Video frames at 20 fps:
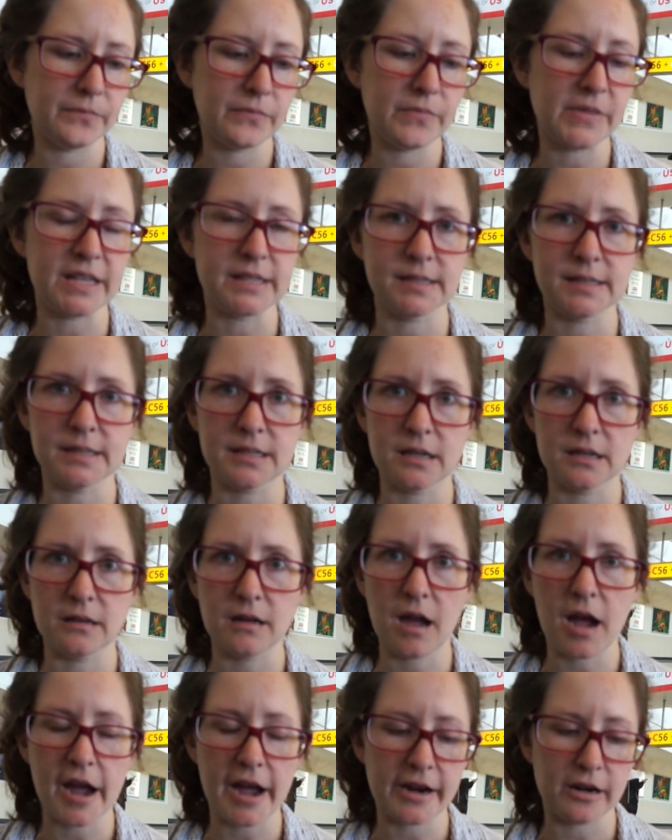this is a
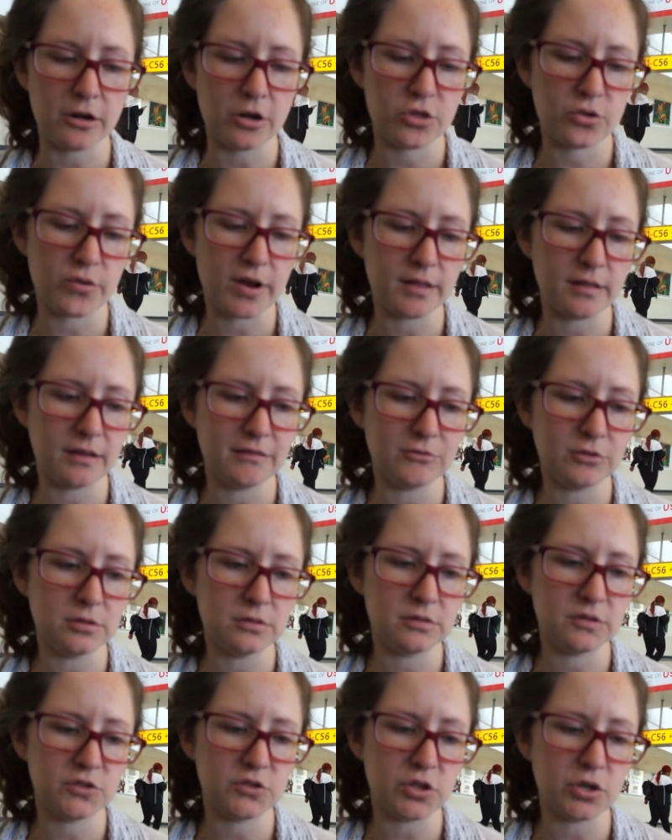higher threat level,
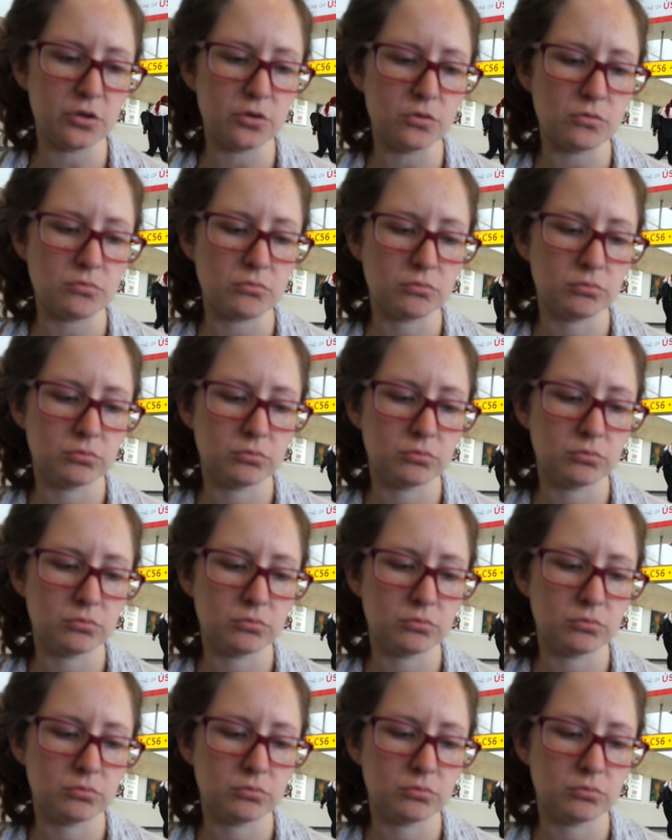so